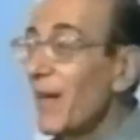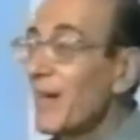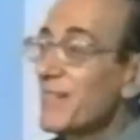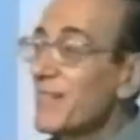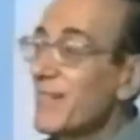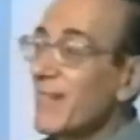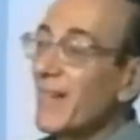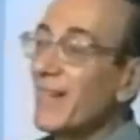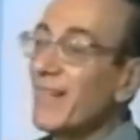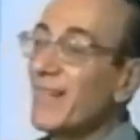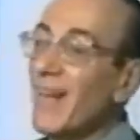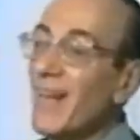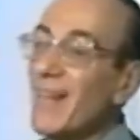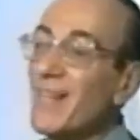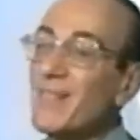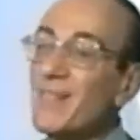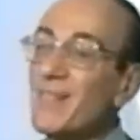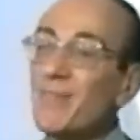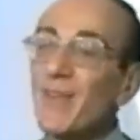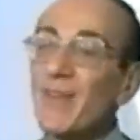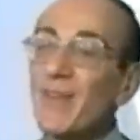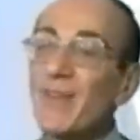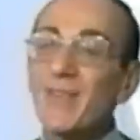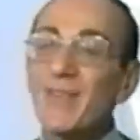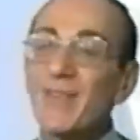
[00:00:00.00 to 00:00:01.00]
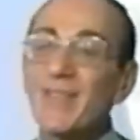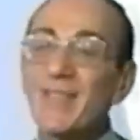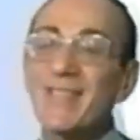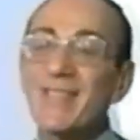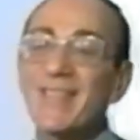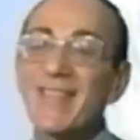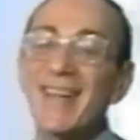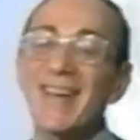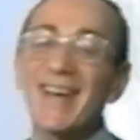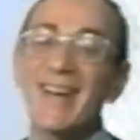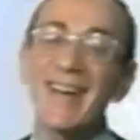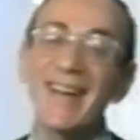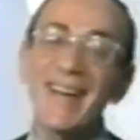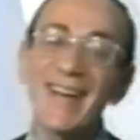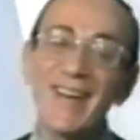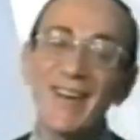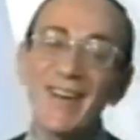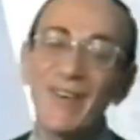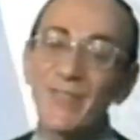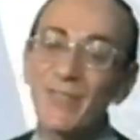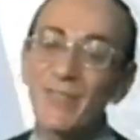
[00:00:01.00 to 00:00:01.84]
Sitting next to me was uh,